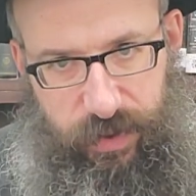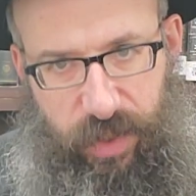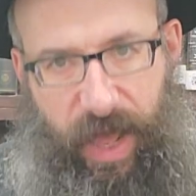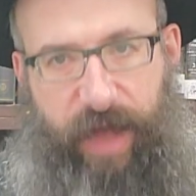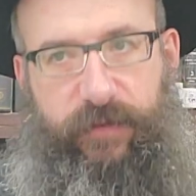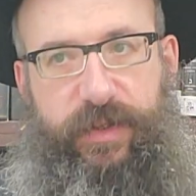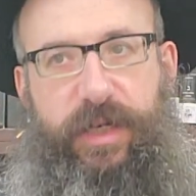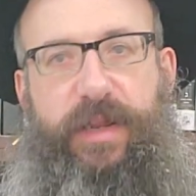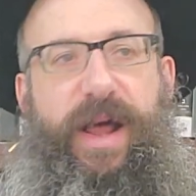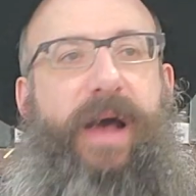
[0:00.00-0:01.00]
He saw the Ava
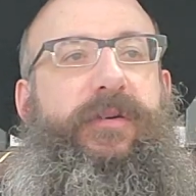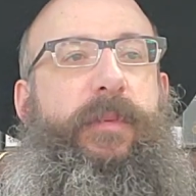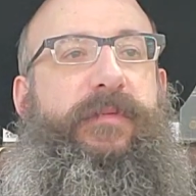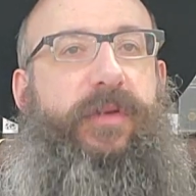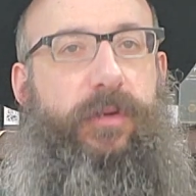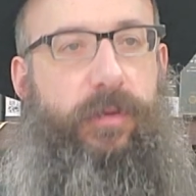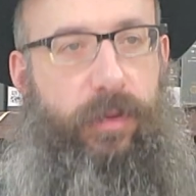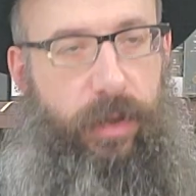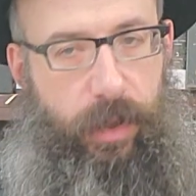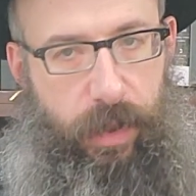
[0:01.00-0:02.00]
Yira that Avram Avinu
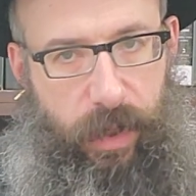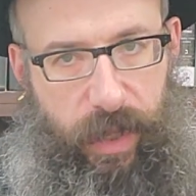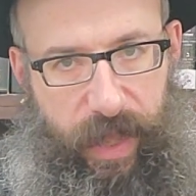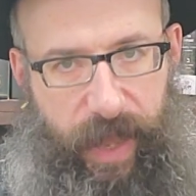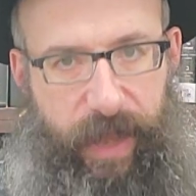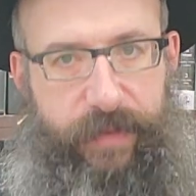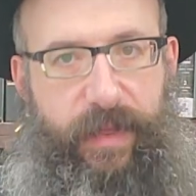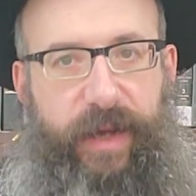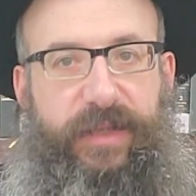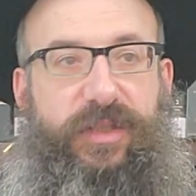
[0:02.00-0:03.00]
had,
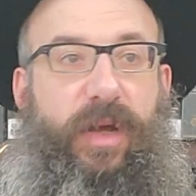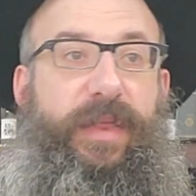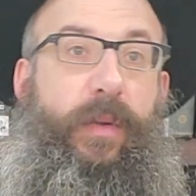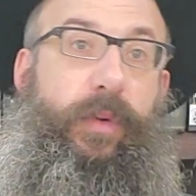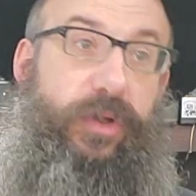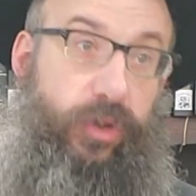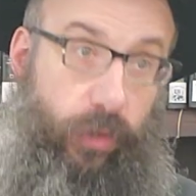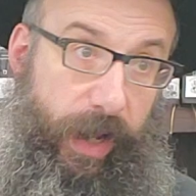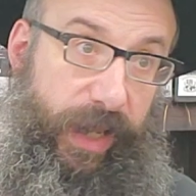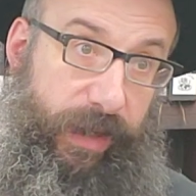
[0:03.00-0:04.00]
and he saw that we're
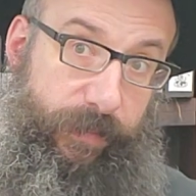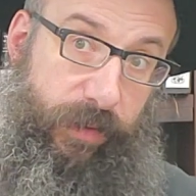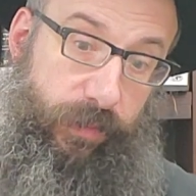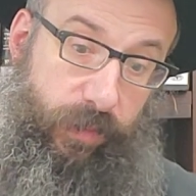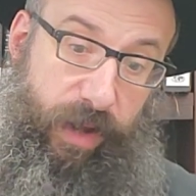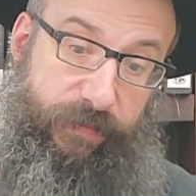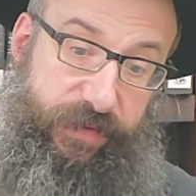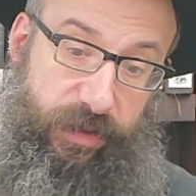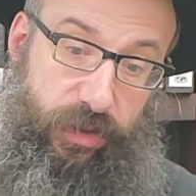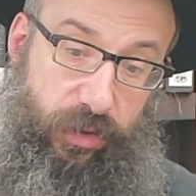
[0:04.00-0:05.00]
trying, but we have
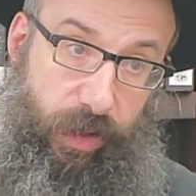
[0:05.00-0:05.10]
this issue.